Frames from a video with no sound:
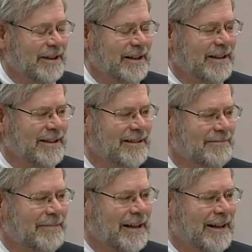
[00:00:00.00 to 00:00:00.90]
And
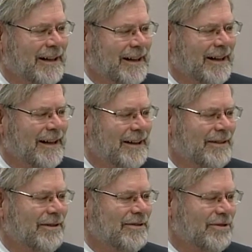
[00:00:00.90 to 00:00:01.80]

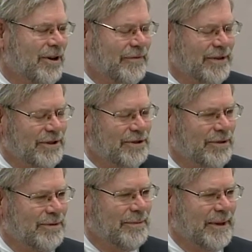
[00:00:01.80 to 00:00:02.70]
there is often the
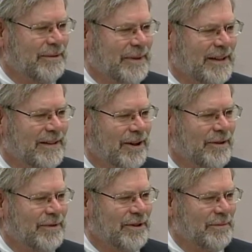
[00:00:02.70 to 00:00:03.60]
joke about it being the
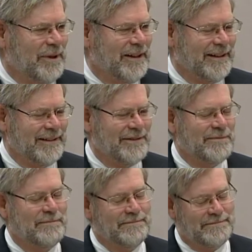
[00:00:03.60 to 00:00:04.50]
Harvard of the Plains,
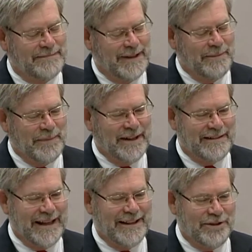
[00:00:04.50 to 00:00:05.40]
but
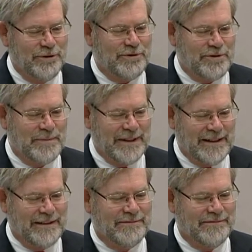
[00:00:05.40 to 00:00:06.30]
that used to
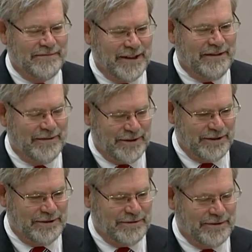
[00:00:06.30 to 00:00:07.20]
be very,
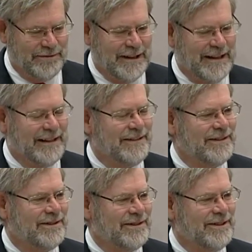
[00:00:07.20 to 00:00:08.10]
very true, and
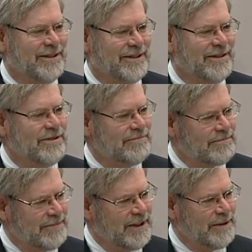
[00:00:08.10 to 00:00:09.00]
it still is,
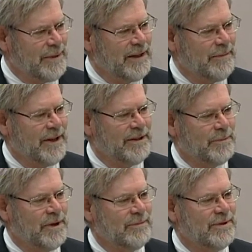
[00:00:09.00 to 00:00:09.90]
depending upon
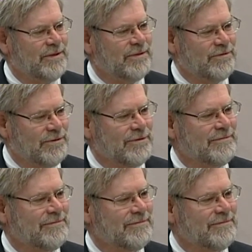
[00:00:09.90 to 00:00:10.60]
departments, true.